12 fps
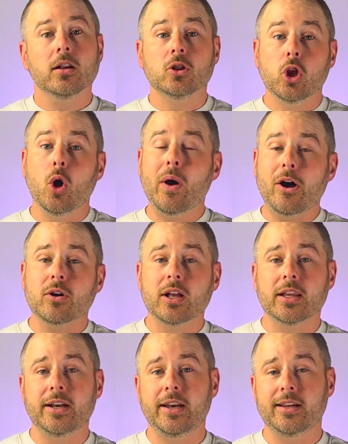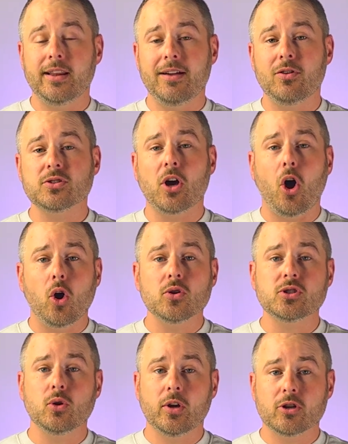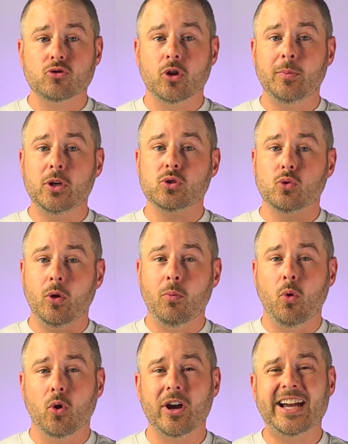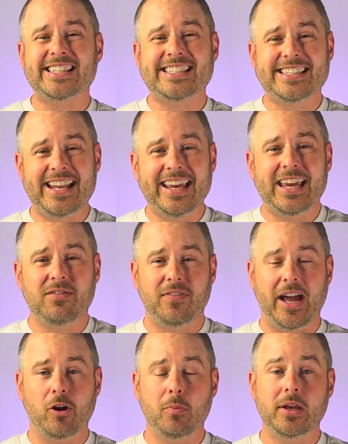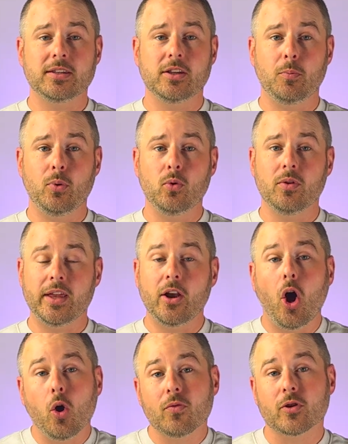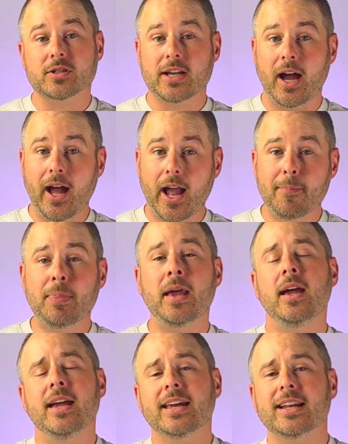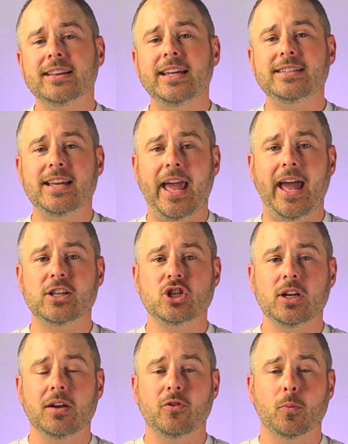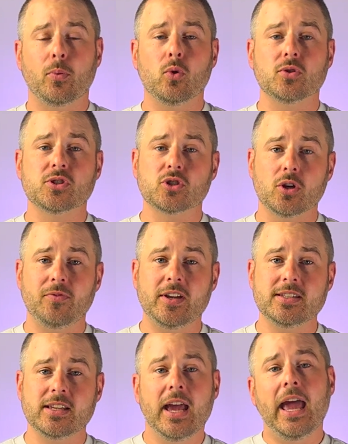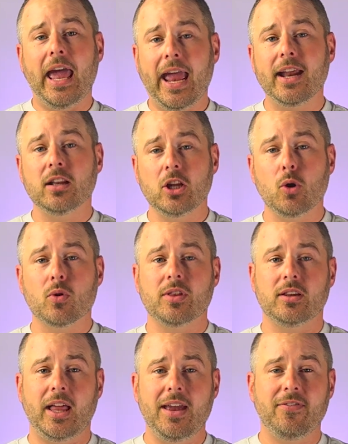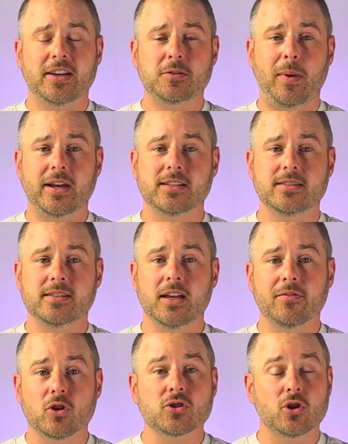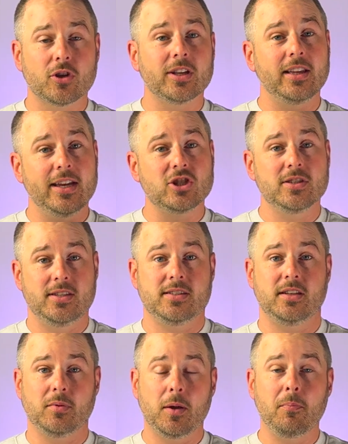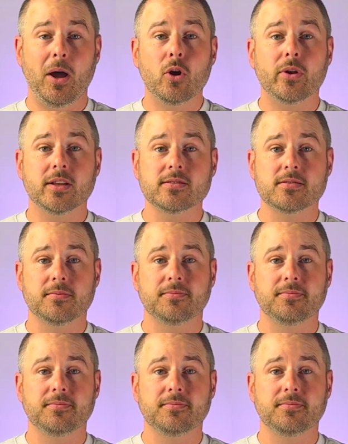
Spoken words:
Low alkalinity levels also contribute to a more acidic environment in the pool that over time can lead to etching of your pool's surface and lower the life expectancy of your circulation system components.